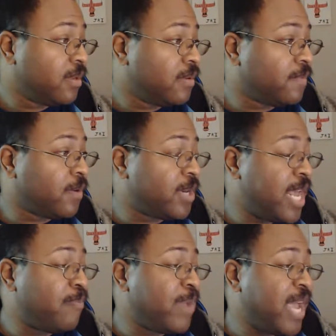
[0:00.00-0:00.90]
For
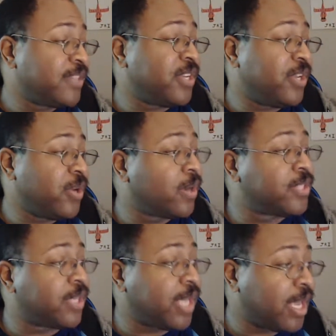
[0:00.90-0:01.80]
net passing yards
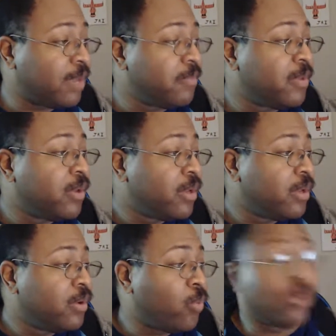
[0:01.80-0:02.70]
a game,
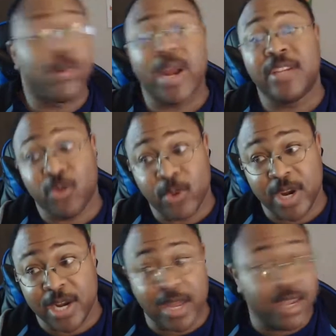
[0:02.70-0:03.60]
we're ranked
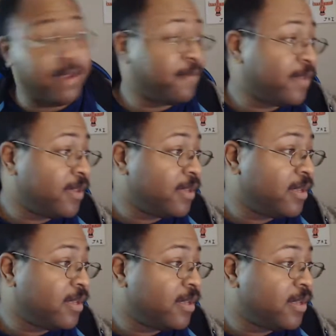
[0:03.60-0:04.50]
29th,
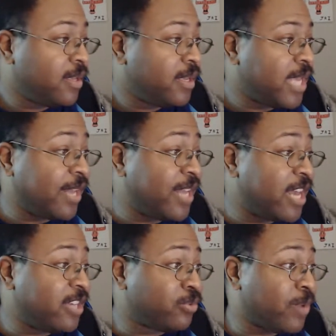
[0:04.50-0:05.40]

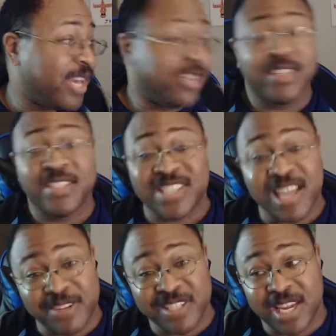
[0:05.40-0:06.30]
Atlanta's ranked
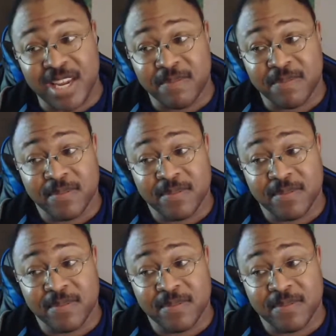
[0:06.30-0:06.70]
17th.